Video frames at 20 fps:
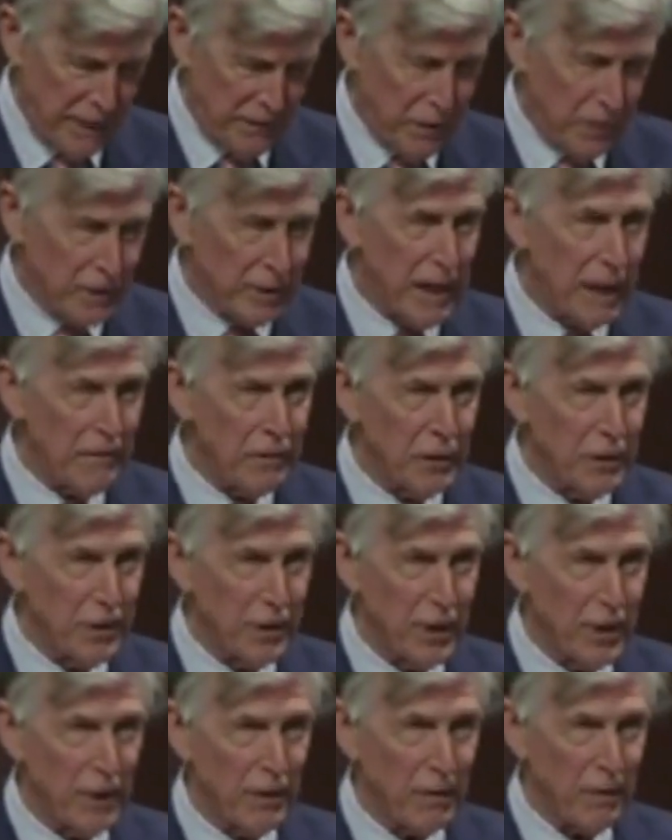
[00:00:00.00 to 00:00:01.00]
If you love
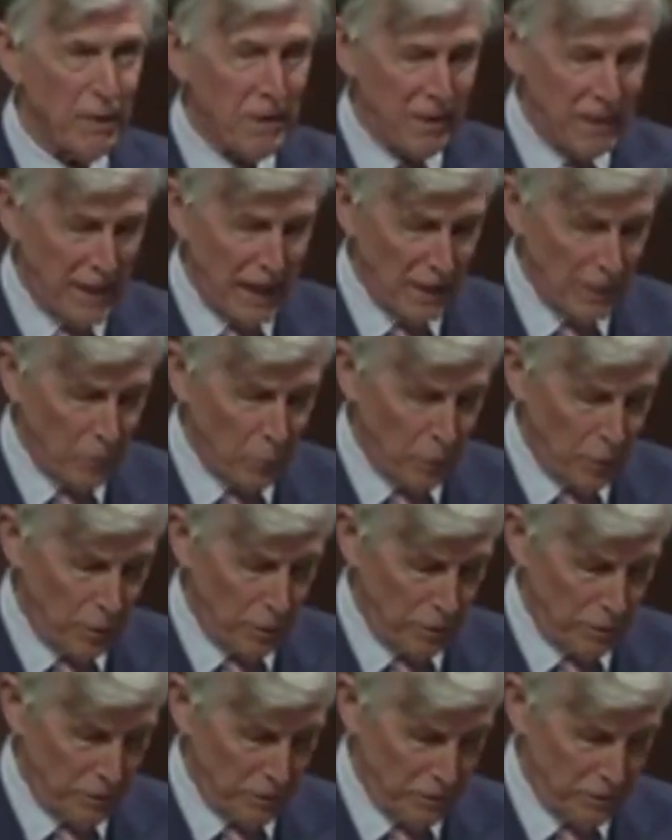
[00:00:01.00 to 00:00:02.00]
your dog, thank a
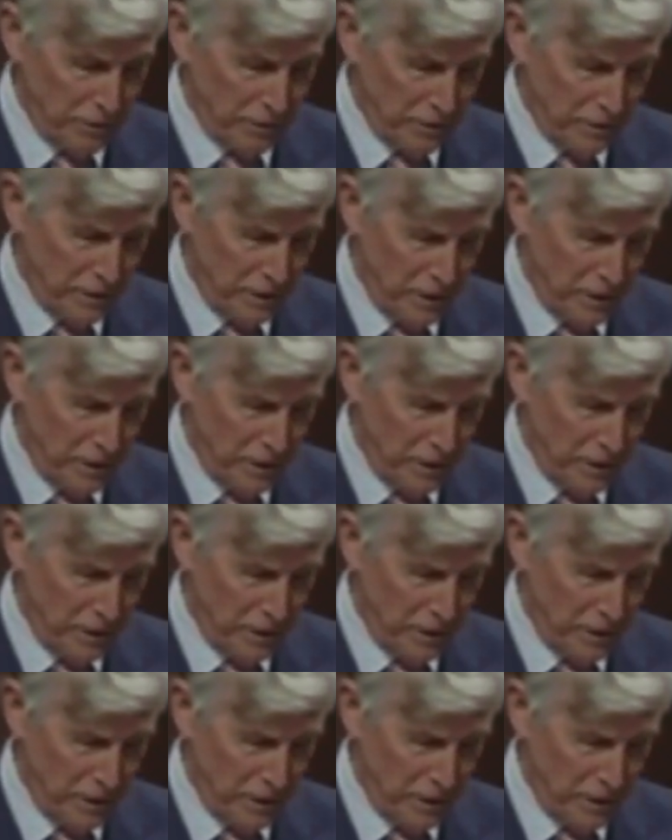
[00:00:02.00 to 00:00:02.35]
wolf.